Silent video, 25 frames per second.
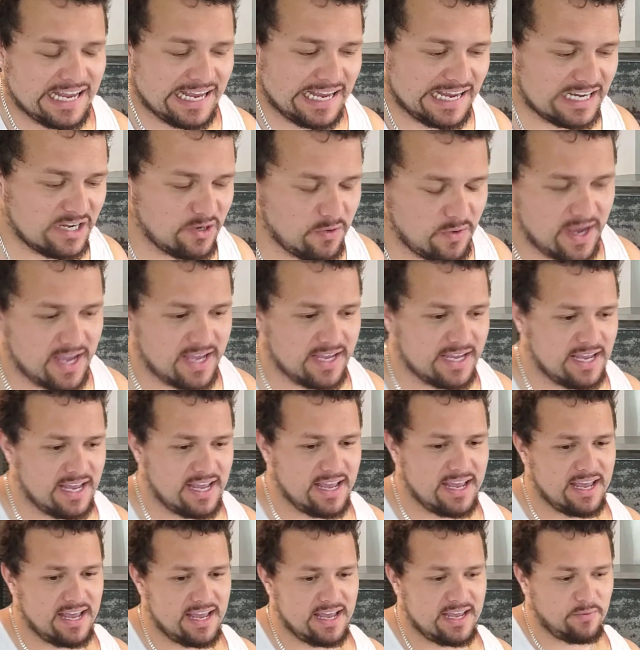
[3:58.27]
Anyway,
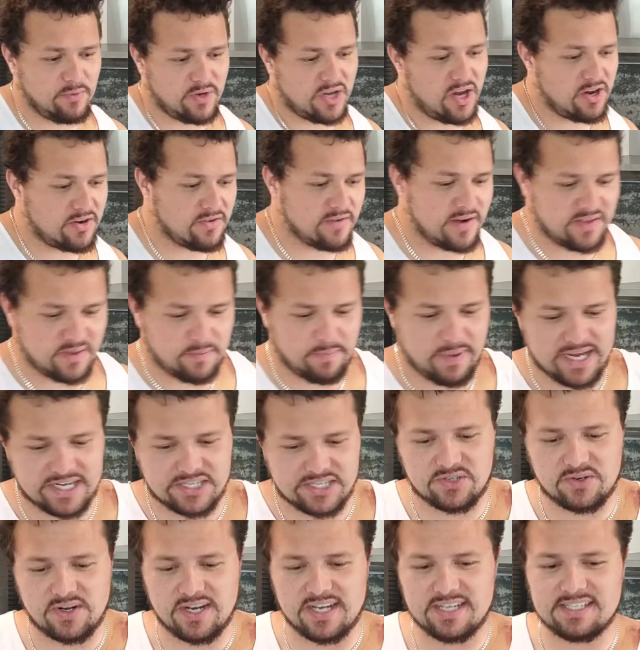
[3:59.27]
we're going around the
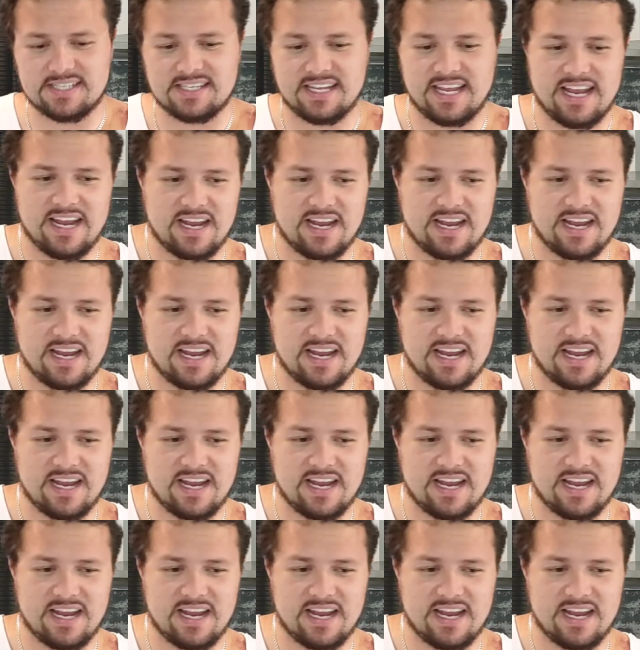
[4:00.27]
streets,